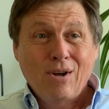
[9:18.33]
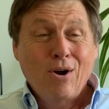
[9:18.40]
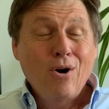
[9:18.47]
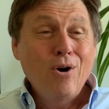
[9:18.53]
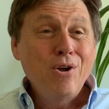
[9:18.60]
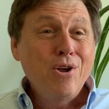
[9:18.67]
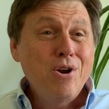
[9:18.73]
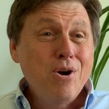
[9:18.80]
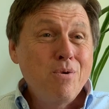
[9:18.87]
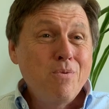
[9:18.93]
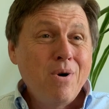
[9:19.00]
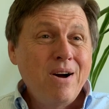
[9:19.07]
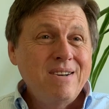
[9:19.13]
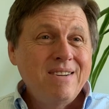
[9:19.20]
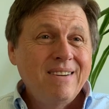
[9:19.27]
Or you know
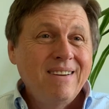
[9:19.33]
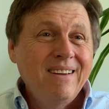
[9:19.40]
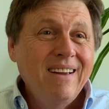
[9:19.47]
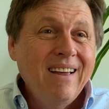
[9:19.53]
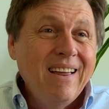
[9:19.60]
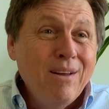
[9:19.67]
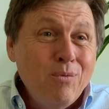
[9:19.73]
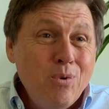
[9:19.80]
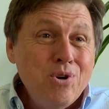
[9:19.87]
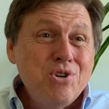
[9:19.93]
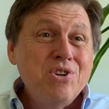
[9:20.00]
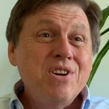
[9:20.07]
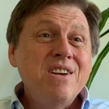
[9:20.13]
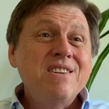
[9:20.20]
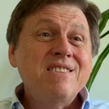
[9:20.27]
what?
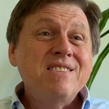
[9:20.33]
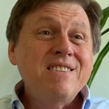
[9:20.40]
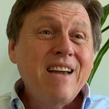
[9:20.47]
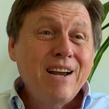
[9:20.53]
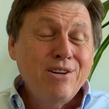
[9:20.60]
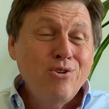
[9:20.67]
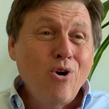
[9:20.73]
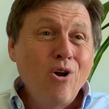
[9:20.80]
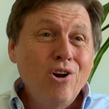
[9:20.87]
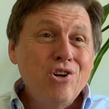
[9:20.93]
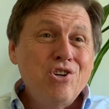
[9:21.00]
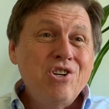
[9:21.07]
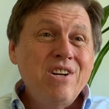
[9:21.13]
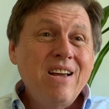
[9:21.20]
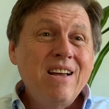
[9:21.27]
Which is
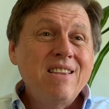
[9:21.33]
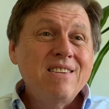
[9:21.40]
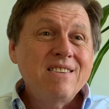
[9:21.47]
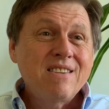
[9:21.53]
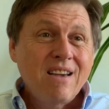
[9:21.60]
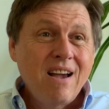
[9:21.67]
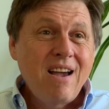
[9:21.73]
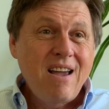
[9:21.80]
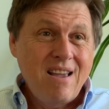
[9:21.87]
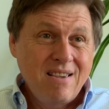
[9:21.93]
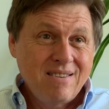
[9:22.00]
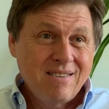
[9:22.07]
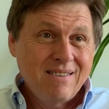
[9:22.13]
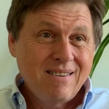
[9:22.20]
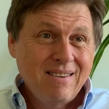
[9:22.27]
technology and
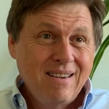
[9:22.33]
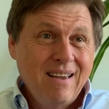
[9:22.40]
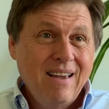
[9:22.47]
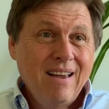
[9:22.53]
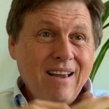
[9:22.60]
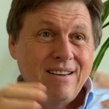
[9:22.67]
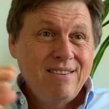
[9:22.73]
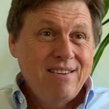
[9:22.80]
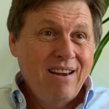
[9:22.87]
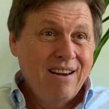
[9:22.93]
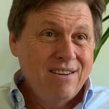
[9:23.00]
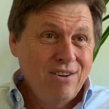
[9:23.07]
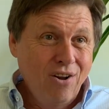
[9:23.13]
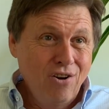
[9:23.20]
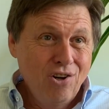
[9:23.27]
science.
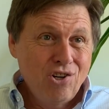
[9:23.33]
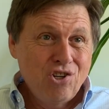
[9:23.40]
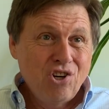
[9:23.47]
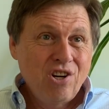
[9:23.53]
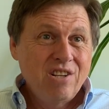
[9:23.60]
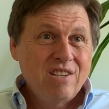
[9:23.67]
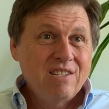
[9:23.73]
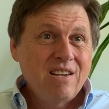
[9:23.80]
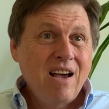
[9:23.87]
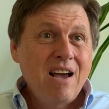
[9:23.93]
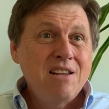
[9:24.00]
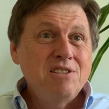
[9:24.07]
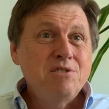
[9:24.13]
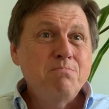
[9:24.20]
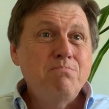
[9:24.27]
Technology and
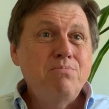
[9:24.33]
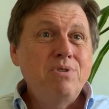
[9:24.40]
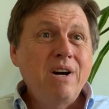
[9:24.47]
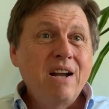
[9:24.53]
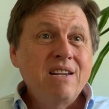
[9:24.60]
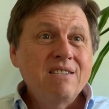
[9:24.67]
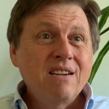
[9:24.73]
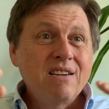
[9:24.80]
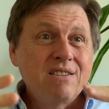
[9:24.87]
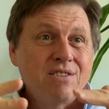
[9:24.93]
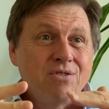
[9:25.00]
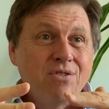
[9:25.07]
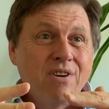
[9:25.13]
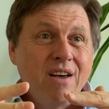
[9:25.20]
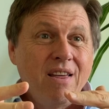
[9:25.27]
science brings us
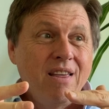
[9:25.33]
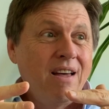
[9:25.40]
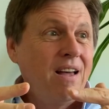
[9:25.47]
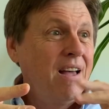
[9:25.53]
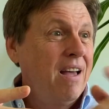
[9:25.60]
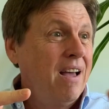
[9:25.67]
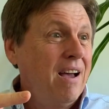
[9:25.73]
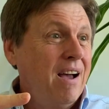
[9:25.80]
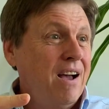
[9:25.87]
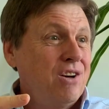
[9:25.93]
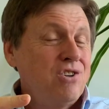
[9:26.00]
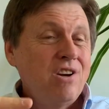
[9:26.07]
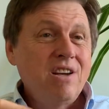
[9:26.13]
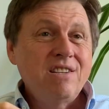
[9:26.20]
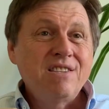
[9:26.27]
together. I
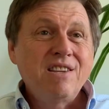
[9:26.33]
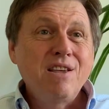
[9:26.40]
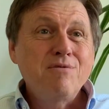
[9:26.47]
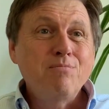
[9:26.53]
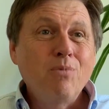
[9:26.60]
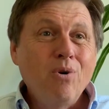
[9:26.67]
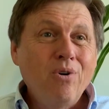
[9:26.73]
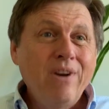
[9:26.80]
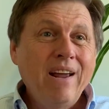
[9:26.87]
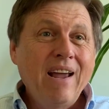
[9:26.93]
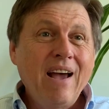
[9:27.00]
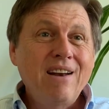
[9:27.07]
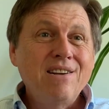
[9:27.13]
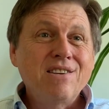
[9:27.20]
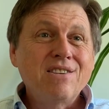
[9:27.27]
just this morning
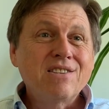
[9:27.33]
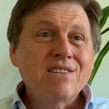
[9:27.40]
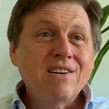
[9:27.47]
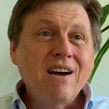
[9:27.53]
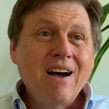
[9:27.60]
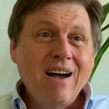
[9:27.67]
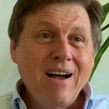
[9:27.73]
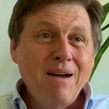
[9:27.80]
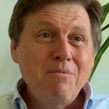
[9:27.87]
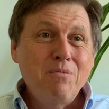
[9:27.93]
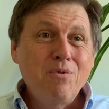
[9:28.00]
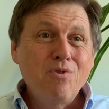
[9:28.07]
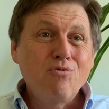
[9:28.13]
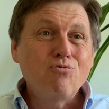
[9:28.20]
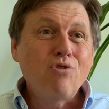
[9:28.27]
had a Skype
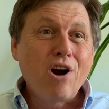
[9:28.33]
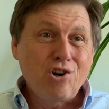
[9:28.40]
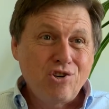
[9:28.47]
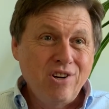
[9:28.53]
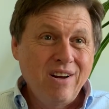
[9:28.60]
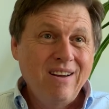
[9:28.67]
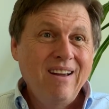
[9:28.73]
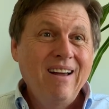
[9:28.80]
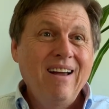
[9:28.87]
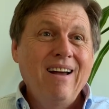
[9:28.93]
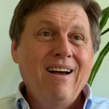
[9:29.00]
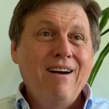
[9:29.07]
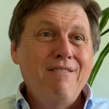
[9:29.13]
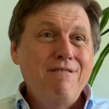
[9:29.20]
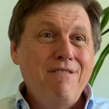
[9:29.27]
with Russia,
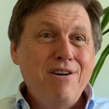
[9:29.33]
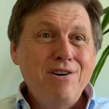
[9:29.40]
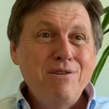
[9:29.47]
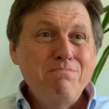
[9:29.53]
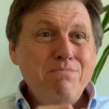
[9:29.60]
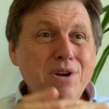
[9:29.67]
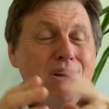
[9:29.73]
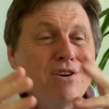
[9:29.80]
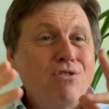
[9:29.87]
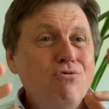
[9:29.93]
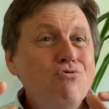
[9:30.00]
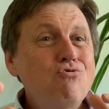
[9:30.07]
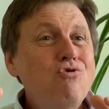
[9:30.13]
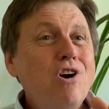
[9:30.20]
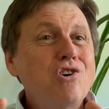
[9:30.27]
a very big
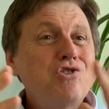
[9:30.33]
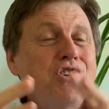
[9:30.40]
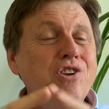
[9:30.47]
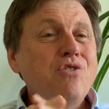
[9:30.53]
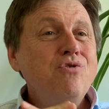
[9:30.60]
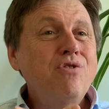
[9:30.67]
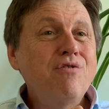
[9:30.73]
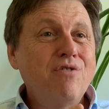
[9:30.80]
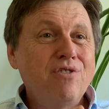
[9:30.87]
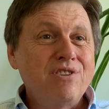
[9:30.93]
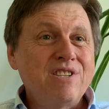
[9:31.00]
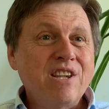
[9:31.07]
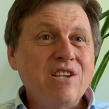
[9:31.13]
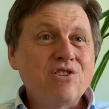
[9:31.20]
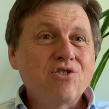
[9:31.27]
Russian
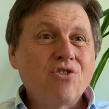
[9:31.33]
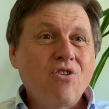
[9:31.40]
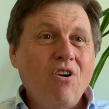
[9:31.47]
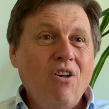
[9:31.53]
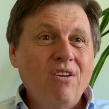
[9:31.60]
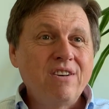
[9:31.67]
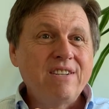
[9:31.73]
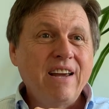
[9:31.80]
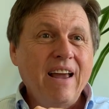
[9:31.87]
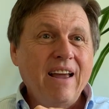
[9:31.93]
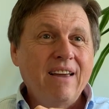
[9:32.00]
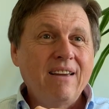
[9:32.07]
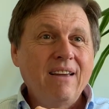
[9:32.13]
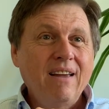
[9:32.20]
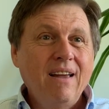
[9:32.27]
university, Caltech.